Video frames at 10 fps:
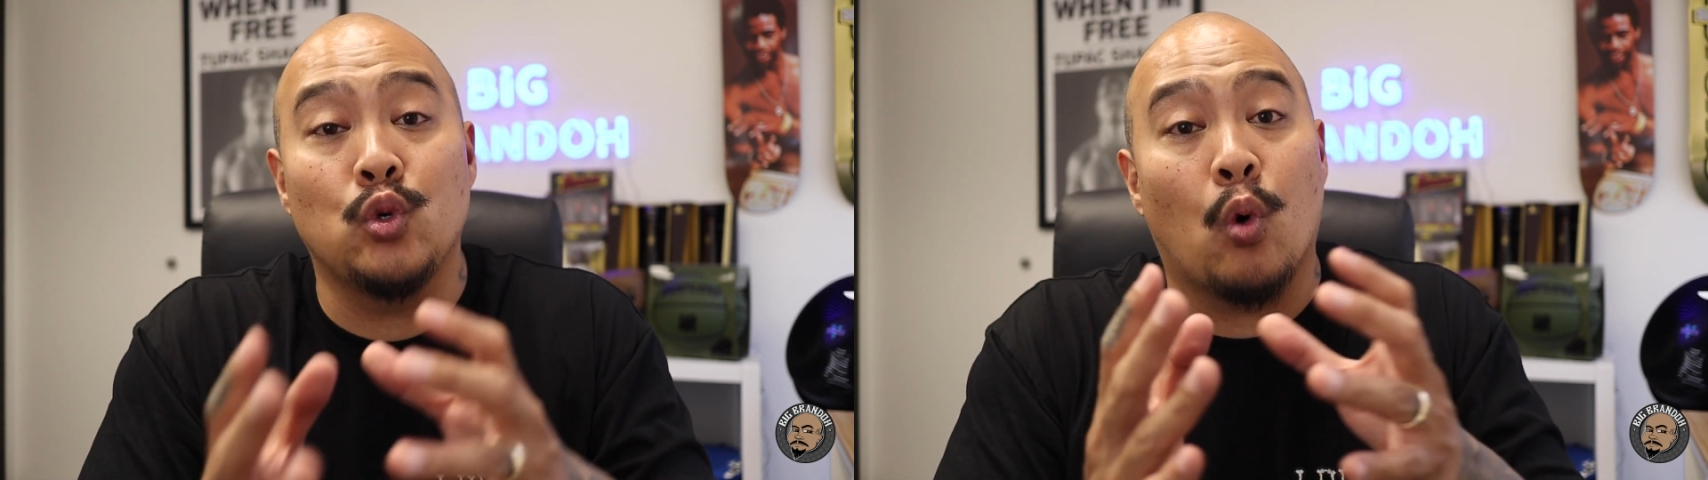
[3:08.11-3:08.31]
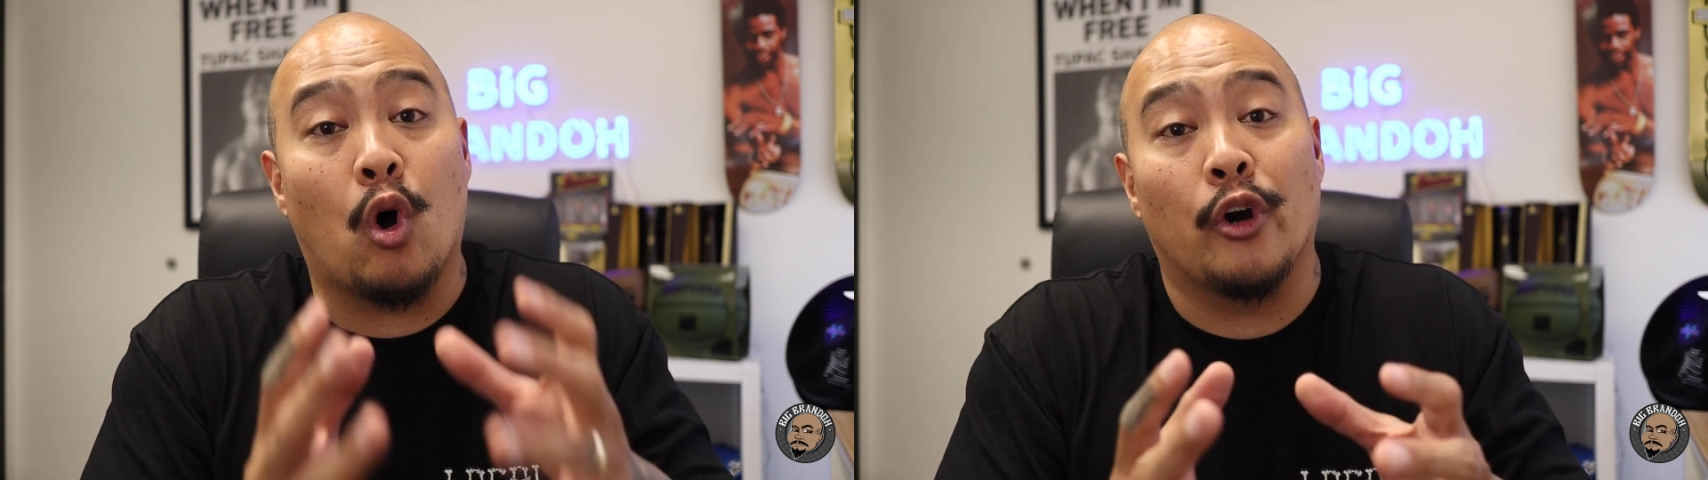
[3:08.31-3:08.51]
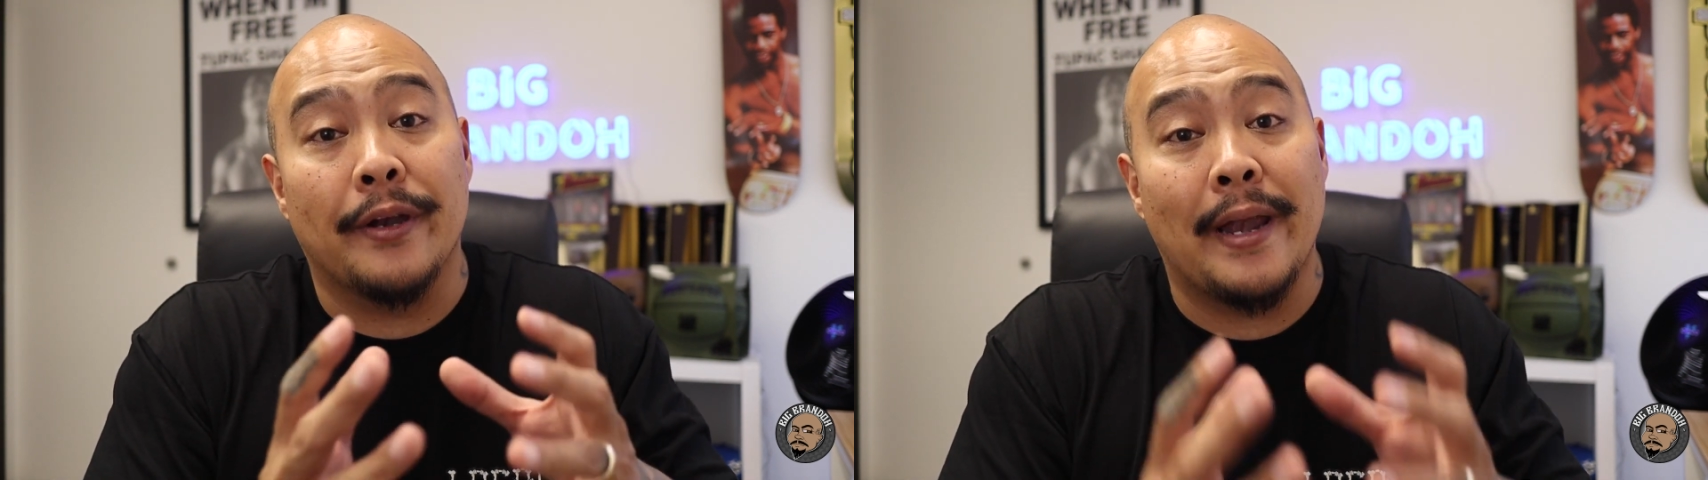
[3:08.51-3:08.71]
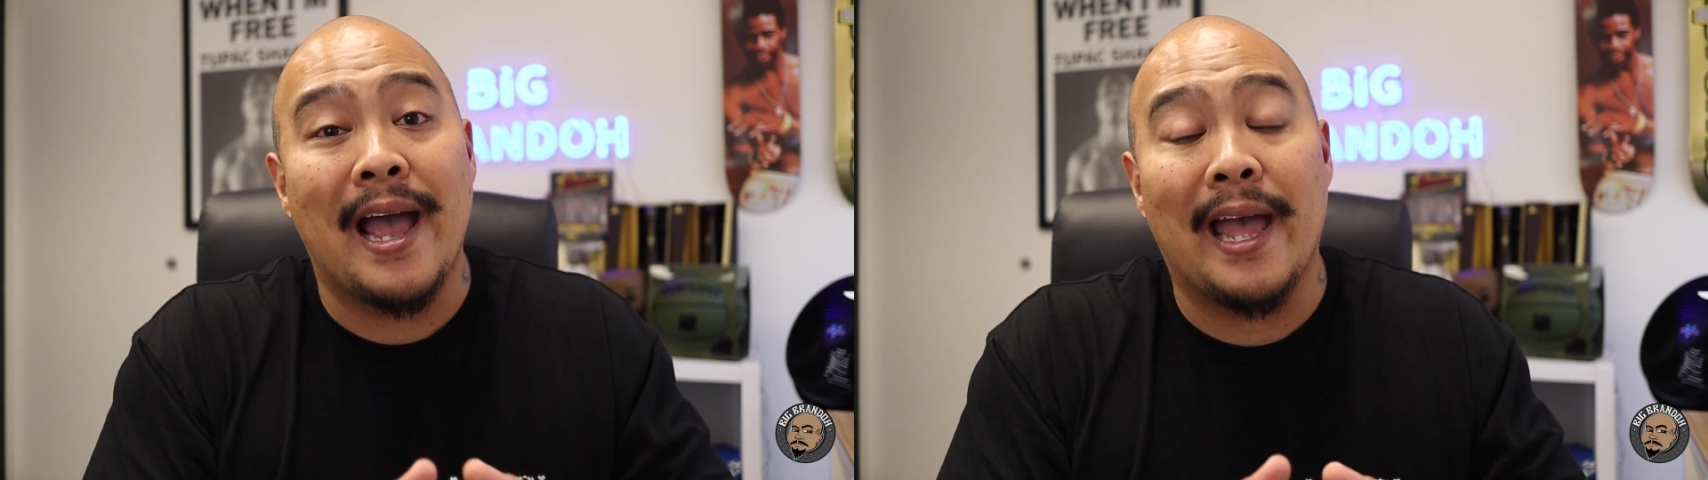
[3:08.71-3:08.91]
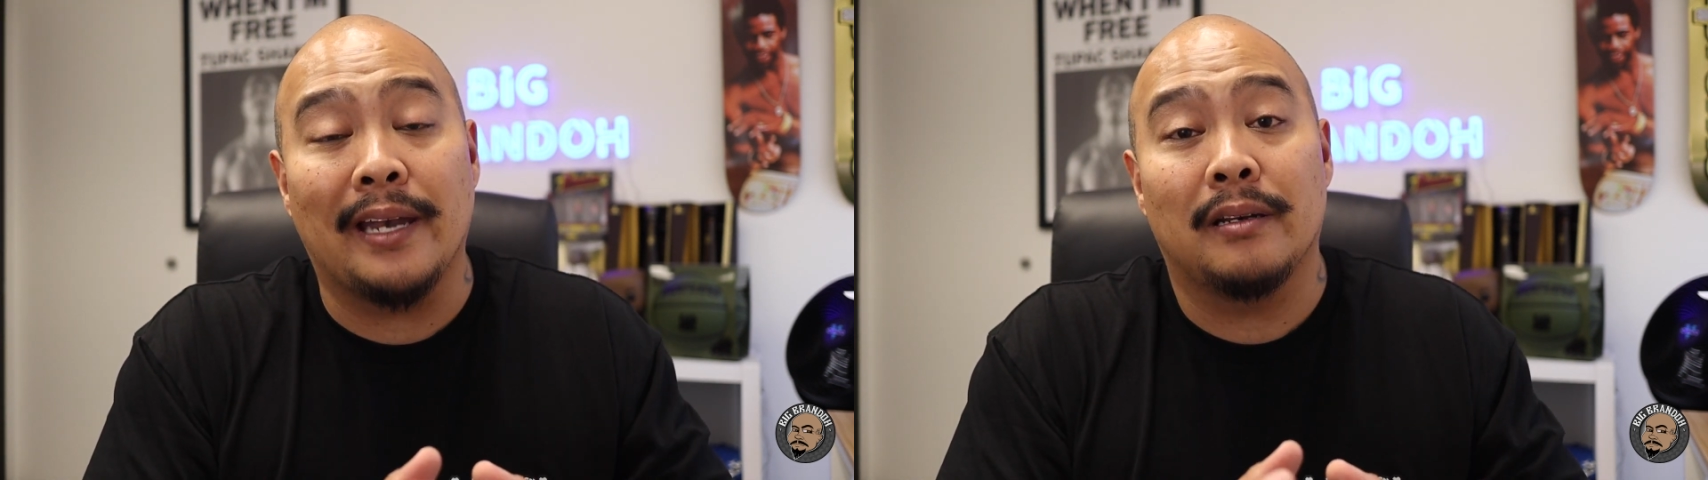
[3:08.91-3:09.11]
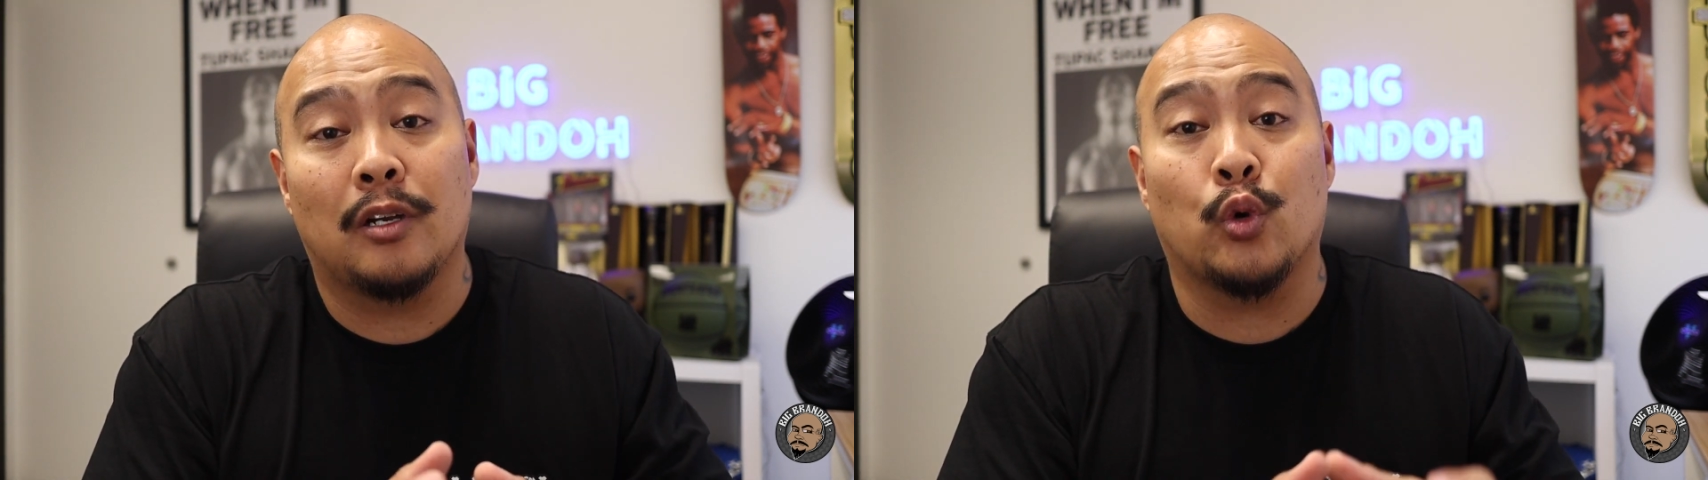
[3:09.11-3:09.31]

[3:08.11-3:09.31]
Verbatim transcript: you are not